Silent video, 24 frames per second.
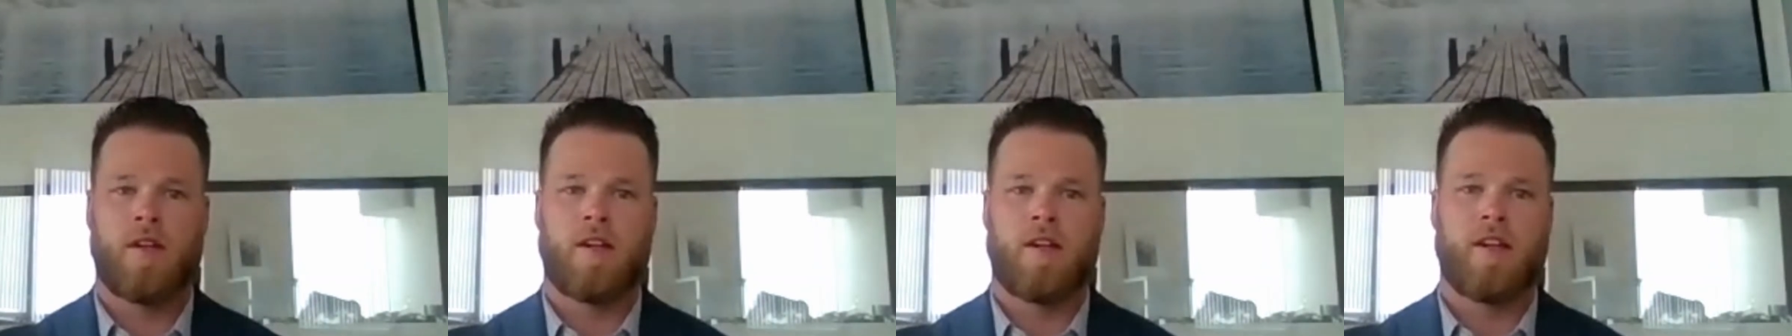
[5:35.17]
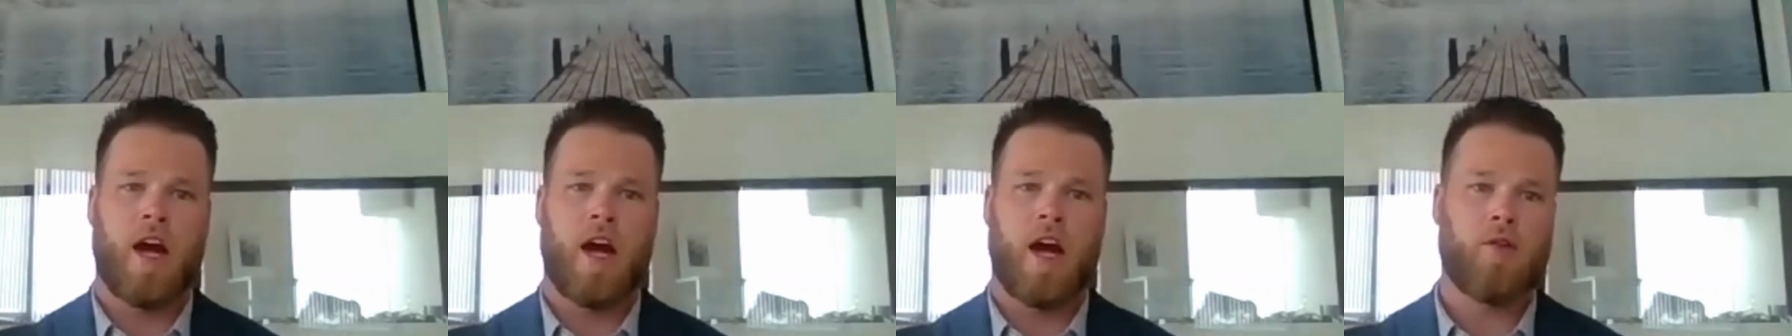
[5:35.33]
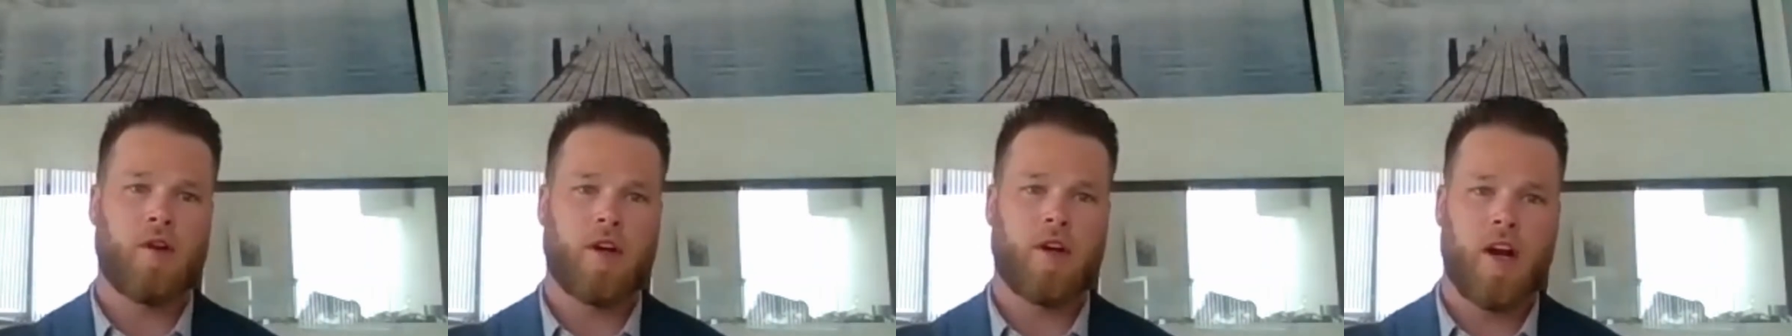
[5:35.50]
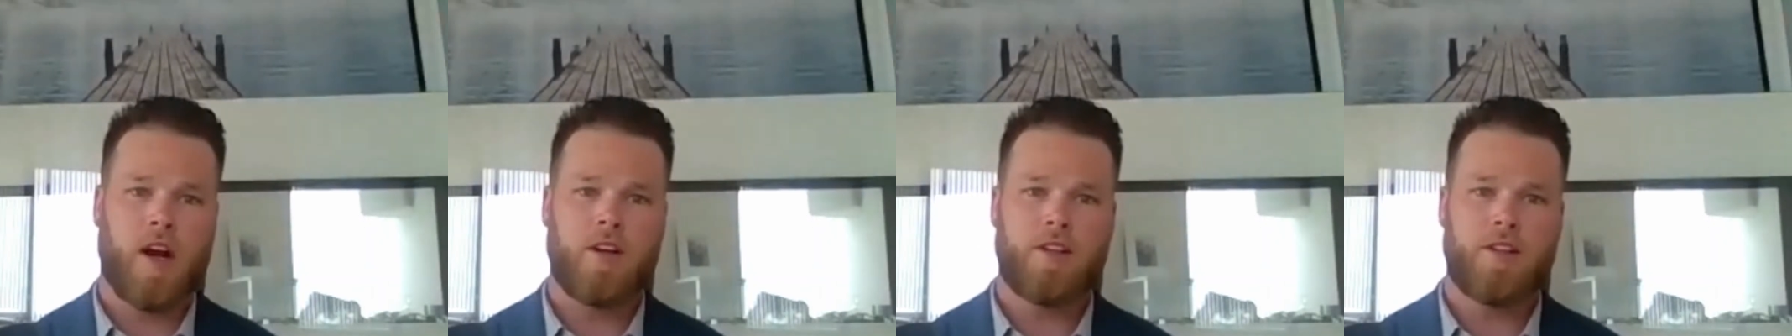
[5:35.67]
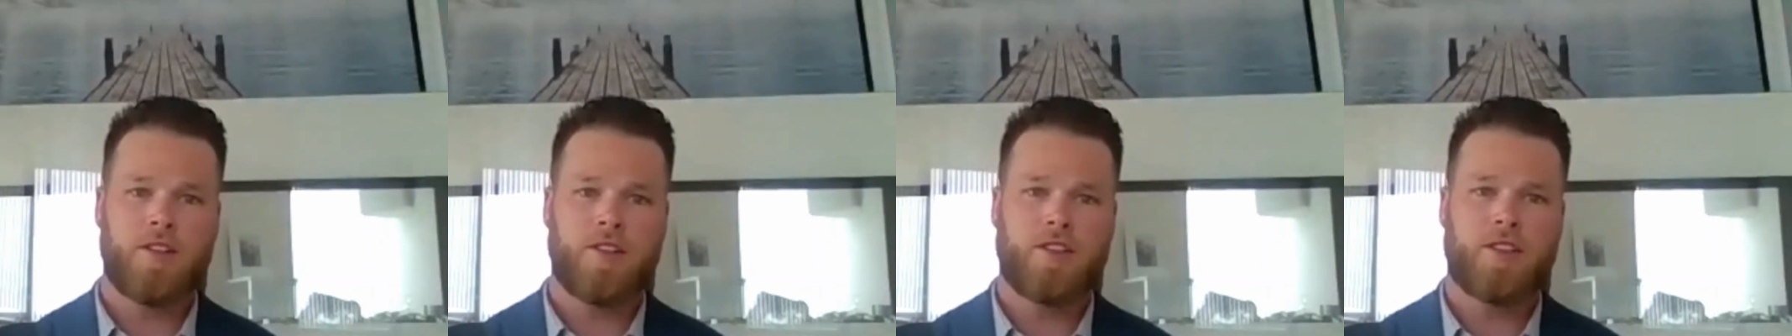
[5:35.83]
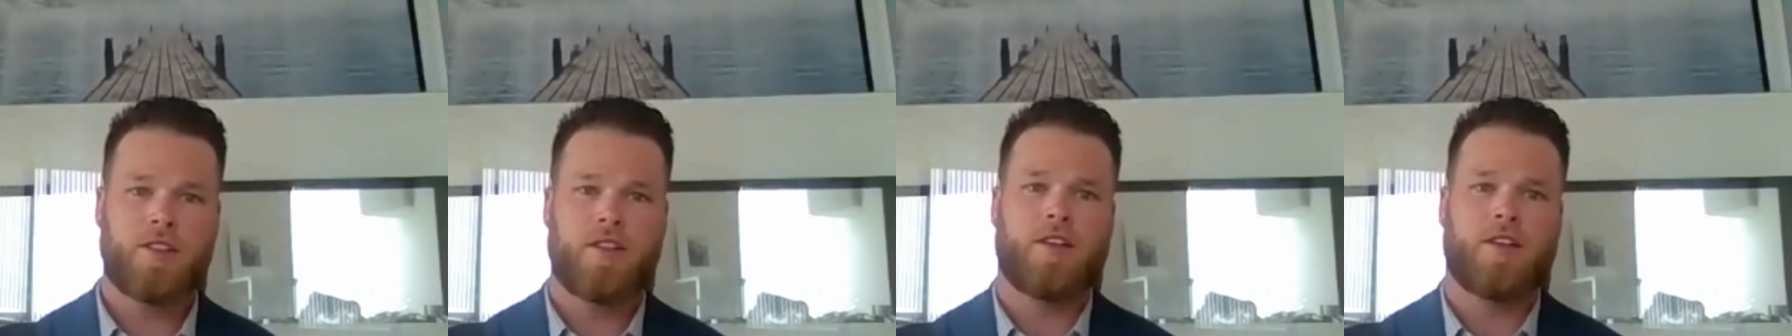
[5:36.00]
Now, in
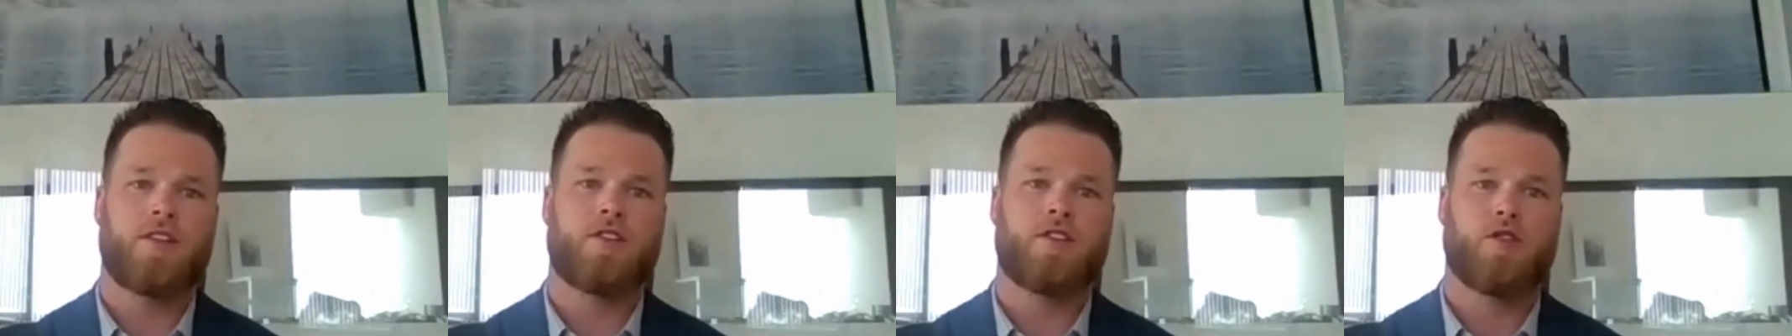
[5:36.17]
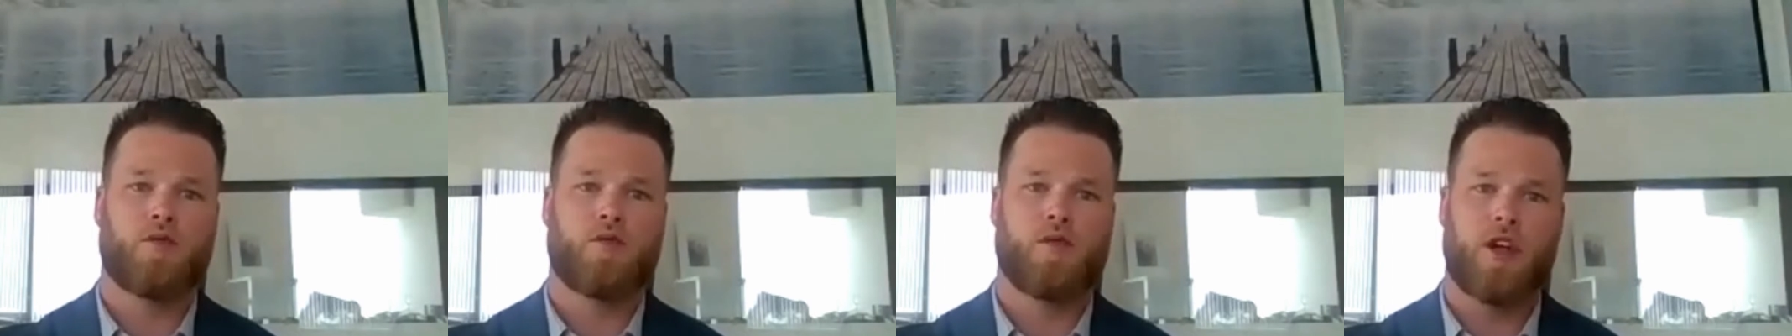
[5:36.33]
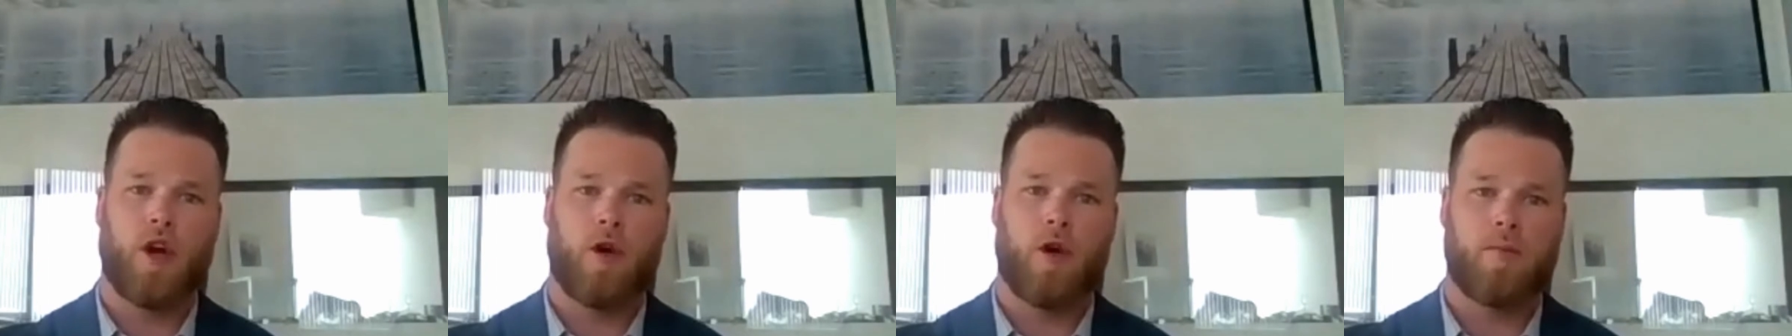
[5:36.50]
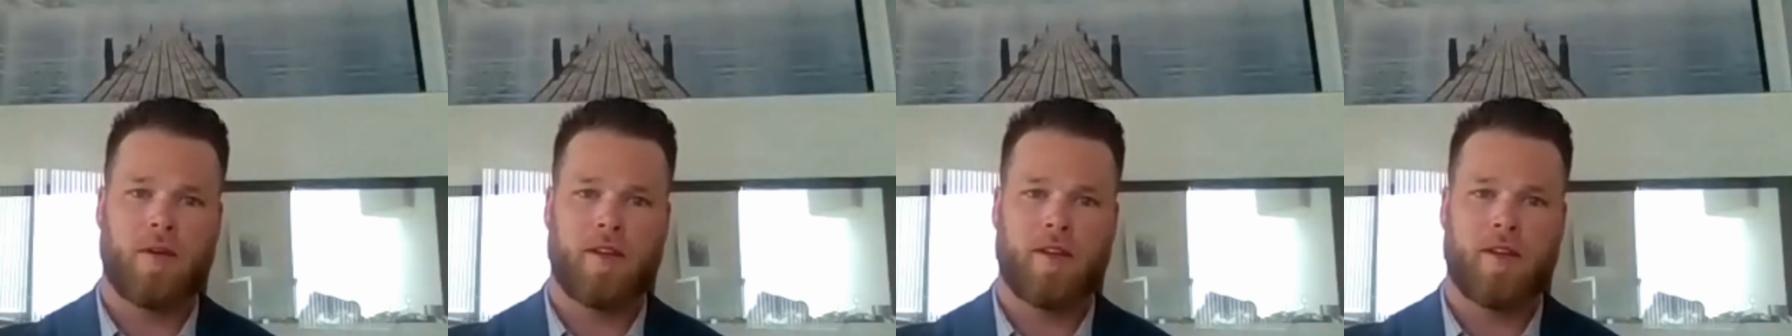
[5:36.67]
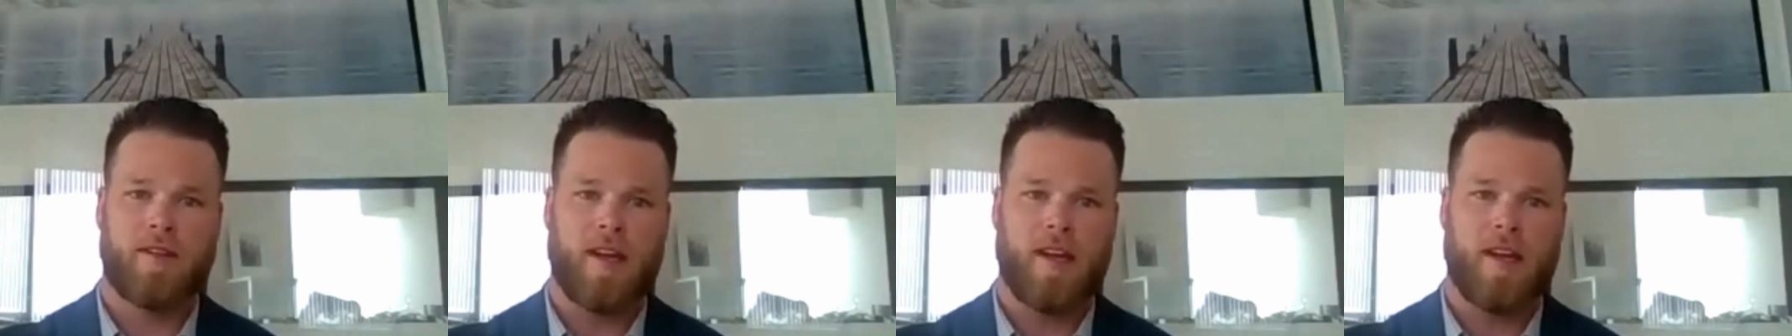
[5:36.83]
regards to reopening